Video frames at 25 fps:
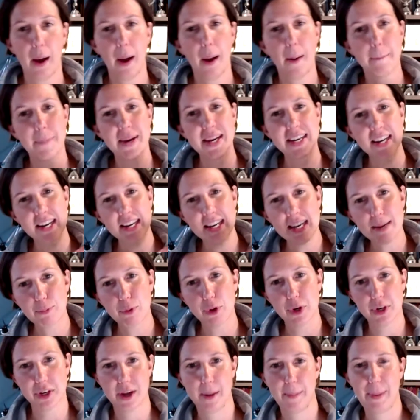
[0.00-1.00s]
Be
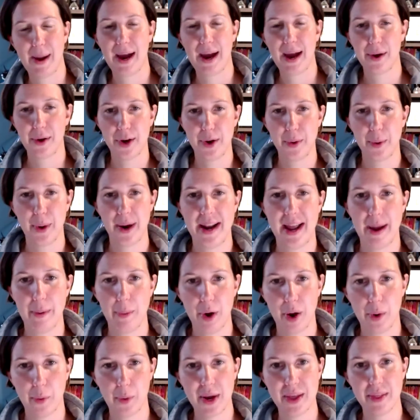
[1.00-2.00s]
deliberate about who I
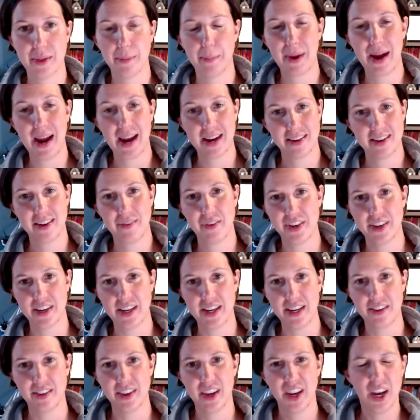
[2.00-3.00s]
network with and my
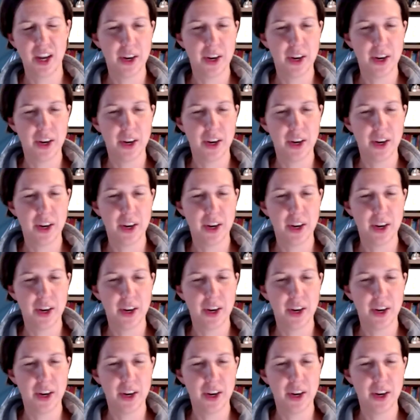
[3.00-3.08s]
activities.